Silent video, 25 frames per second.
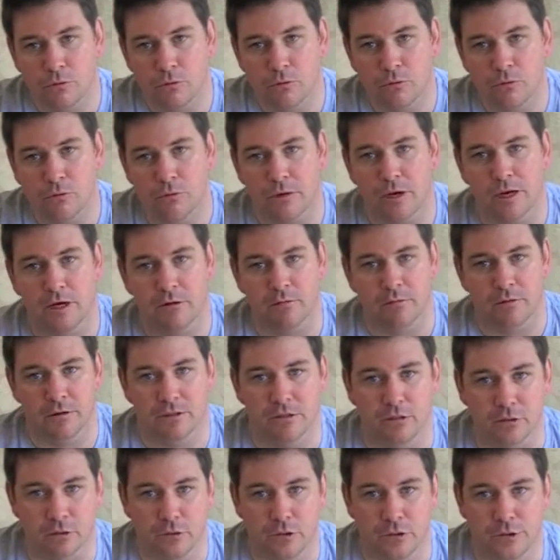create a
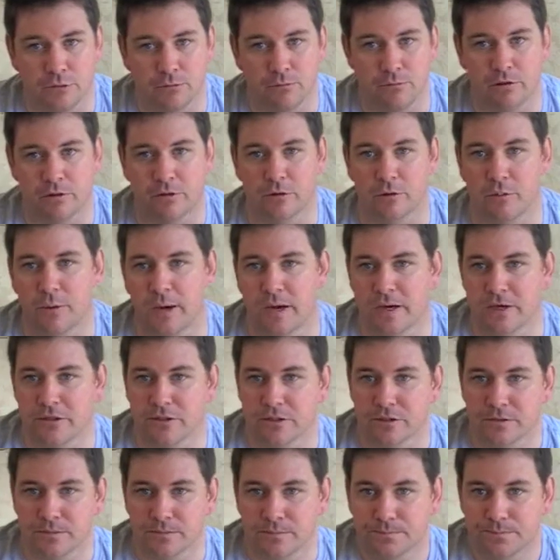resolution with your patient,